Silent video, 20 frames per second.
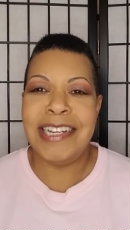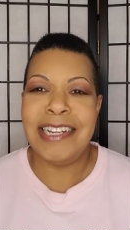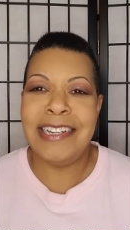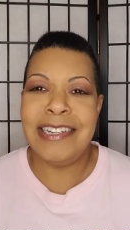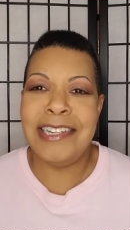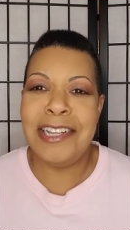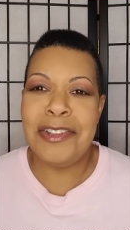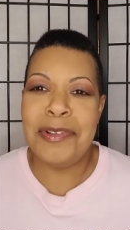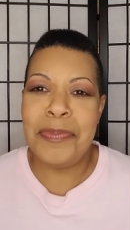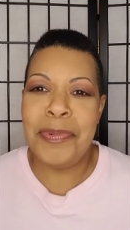a,
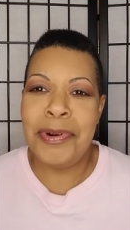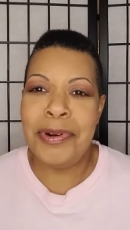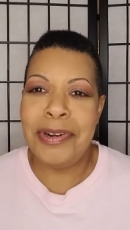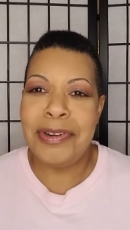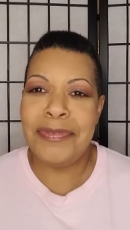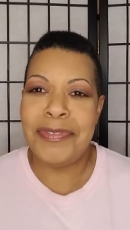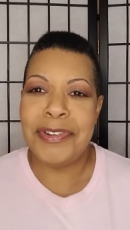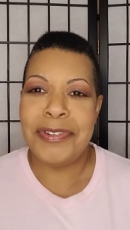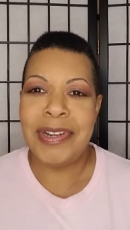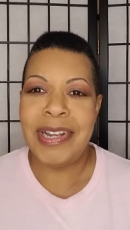another part
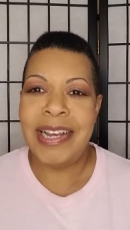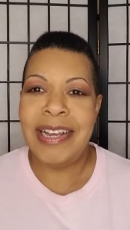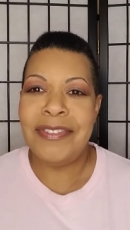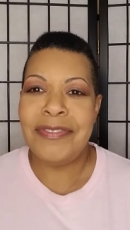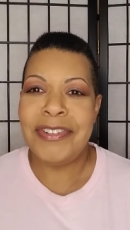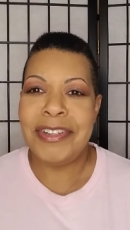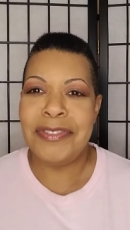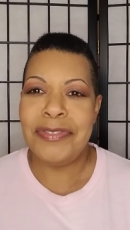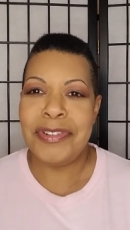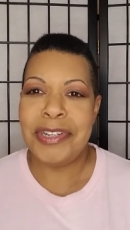of your
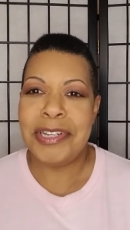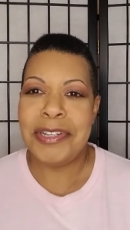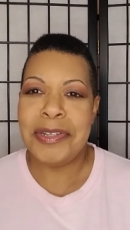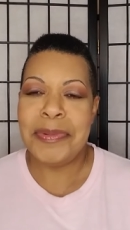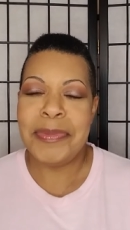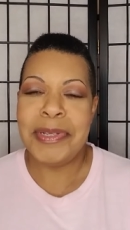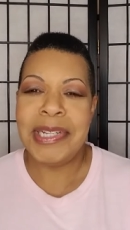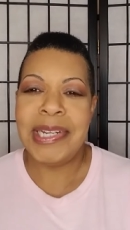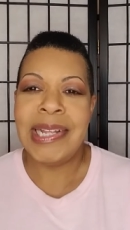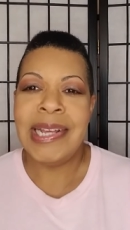life, a different
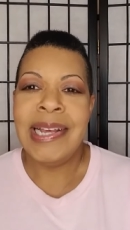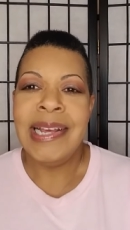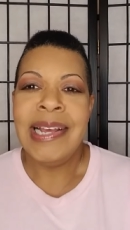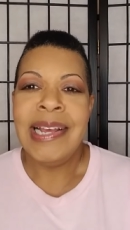element